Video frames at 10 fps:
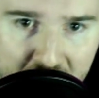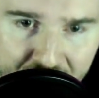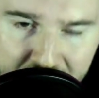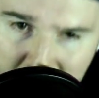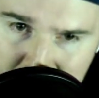
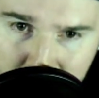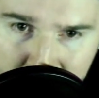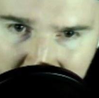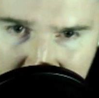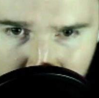Nashville
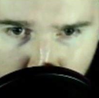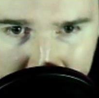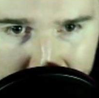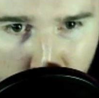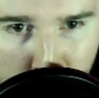5-1
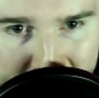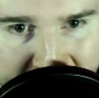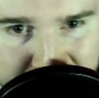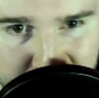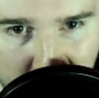at home
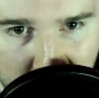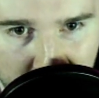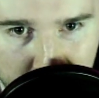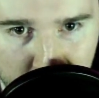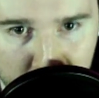against
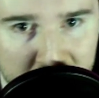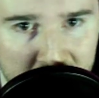Chicago.